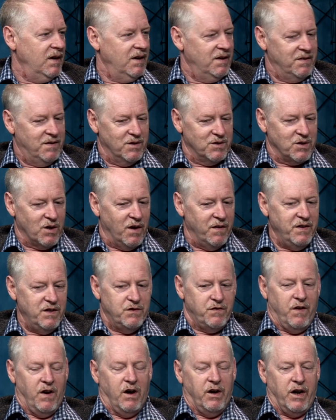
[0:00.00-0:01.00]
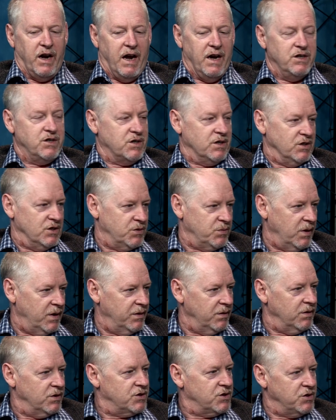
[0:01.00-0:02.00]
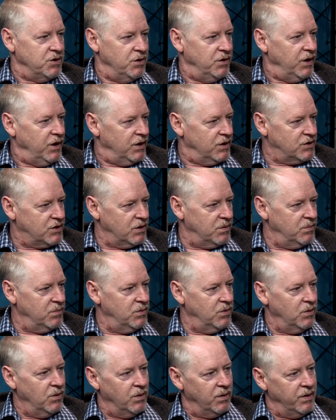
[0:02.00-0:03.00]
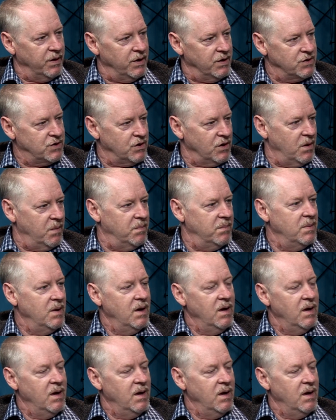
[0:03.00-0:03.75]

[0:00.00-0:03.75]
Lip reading: there's all these variations, whether it's Judaism or Islam,